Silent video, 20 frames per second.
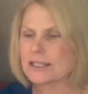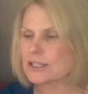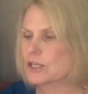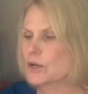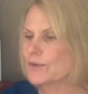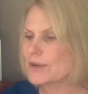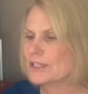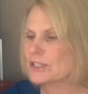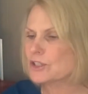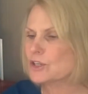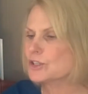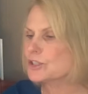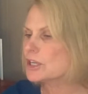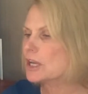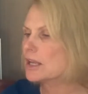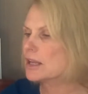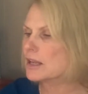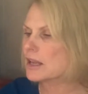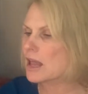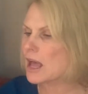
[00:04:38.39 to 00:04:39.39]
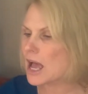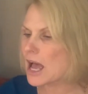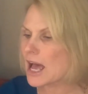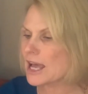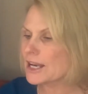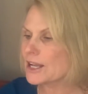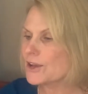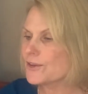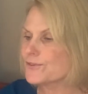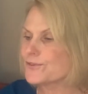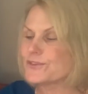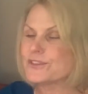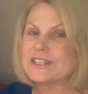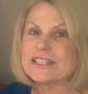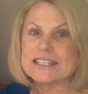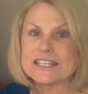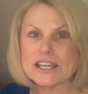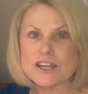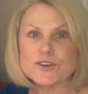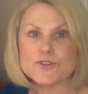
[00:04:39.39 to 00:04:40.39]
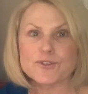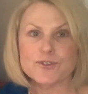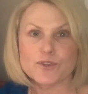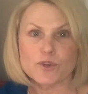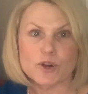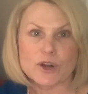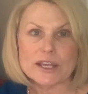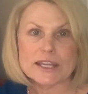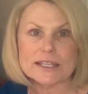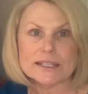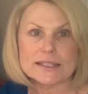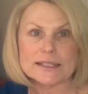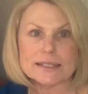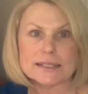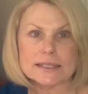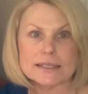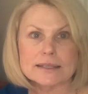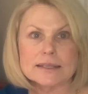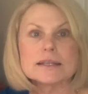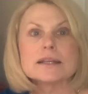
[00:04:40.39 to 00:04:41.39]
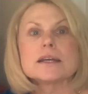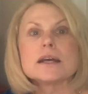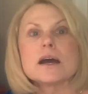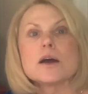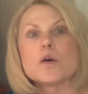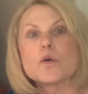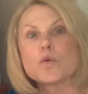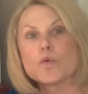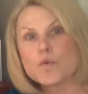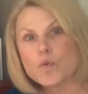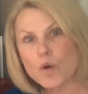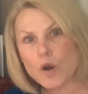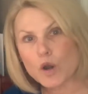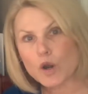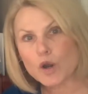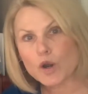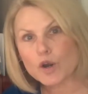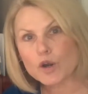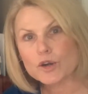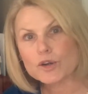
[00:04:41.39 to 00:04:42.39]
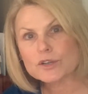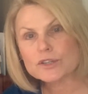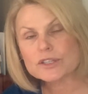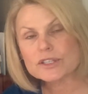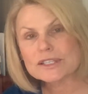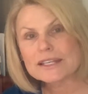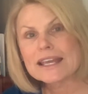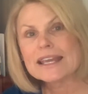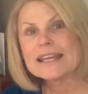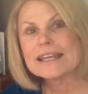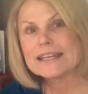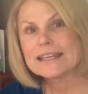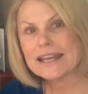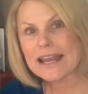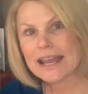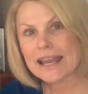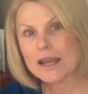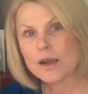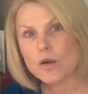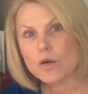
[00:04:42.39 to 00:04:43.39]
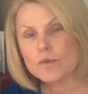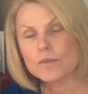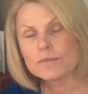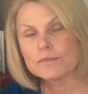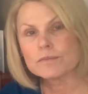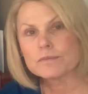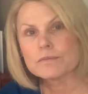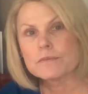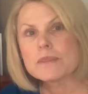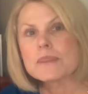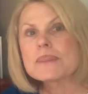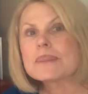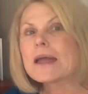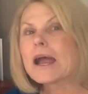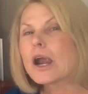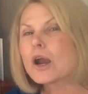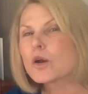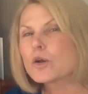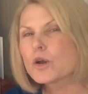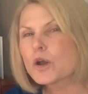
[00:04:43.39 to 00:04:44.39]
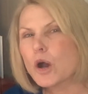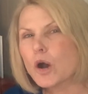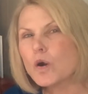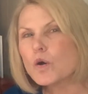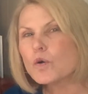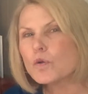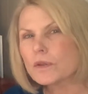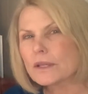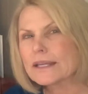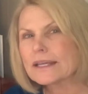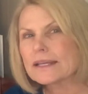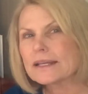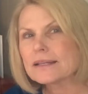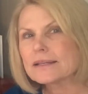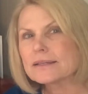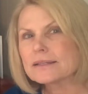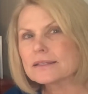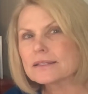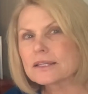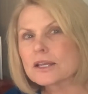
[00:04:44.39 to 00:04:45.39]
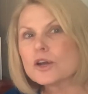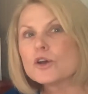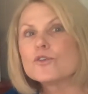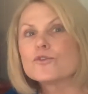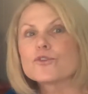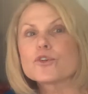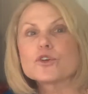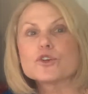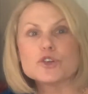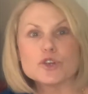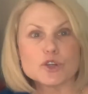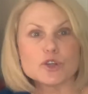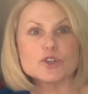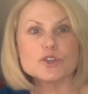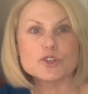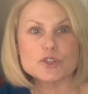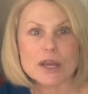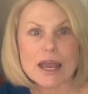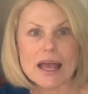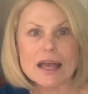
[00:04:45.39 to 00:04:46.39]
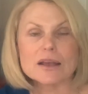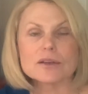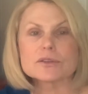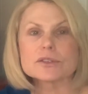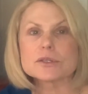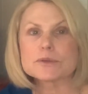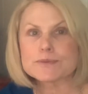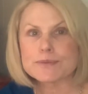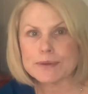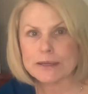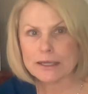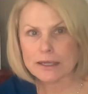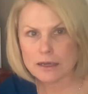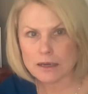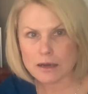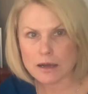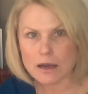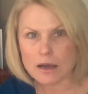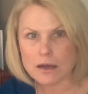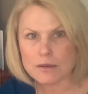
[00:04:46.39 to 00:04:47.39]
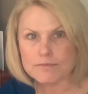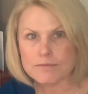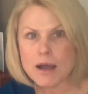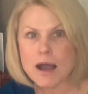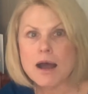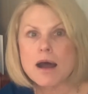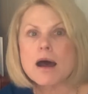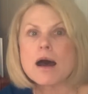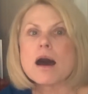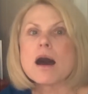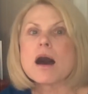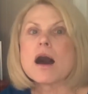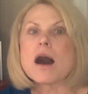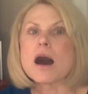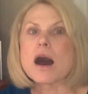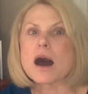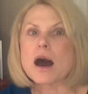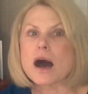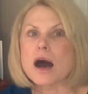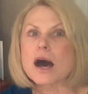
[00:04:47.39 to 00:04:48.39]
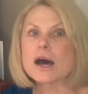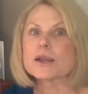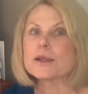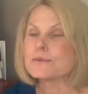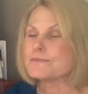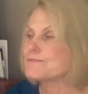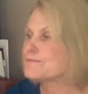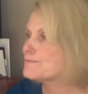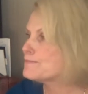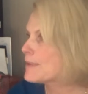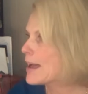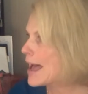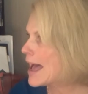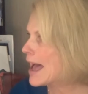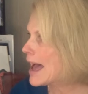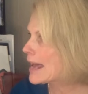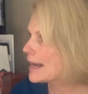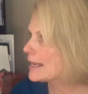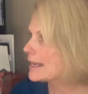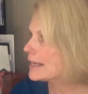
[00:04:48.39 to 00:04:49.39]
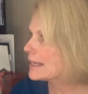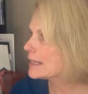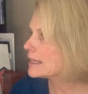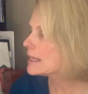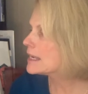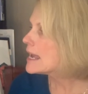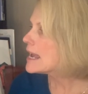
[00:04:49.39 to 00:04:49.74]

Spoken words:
So it's just a lot of different words. Now, our goal is for your child to become automatic.